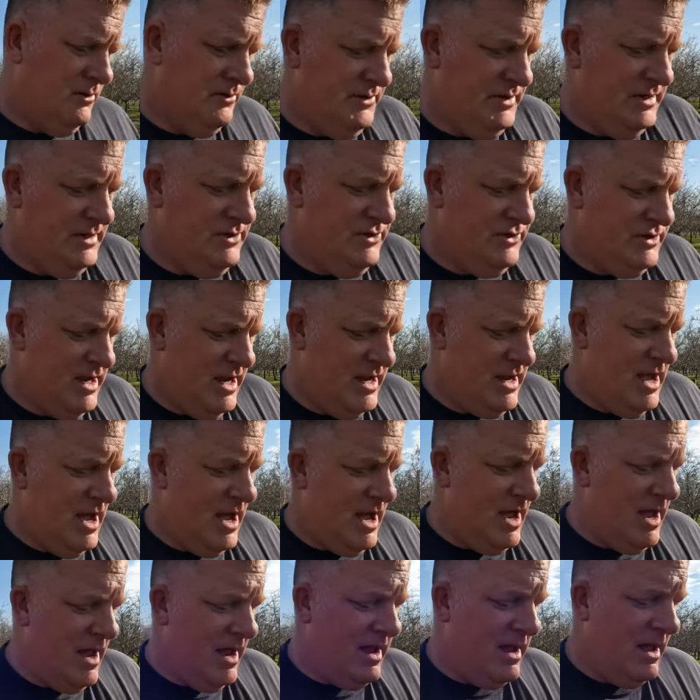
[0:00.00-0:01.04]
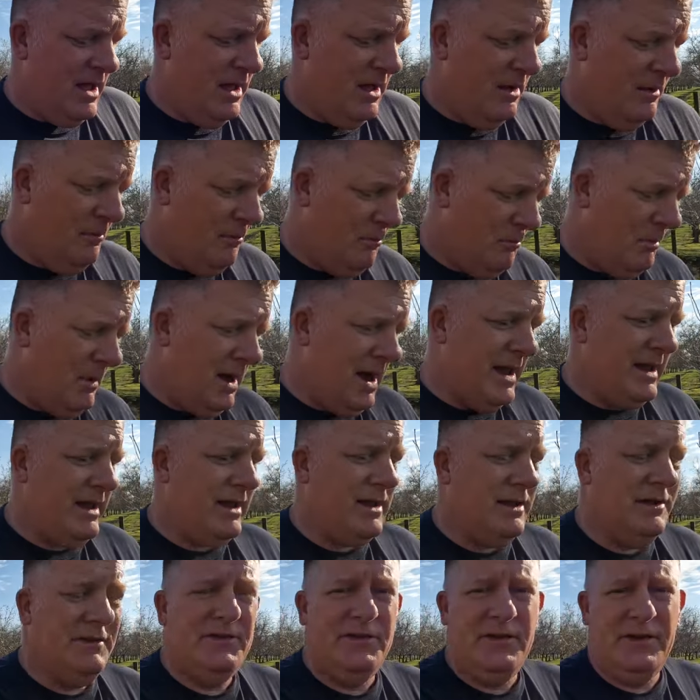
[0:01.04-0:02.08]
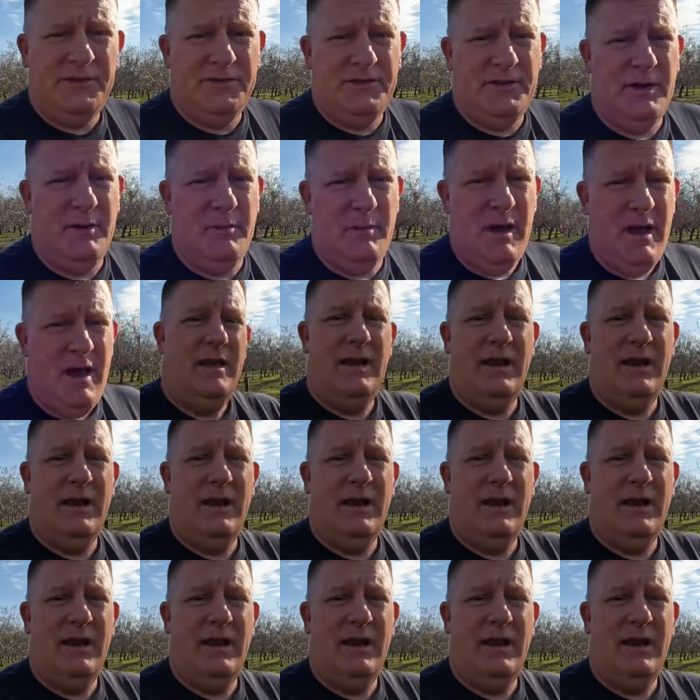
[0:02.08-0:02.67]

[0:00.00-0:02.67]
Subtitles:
DJI mic system,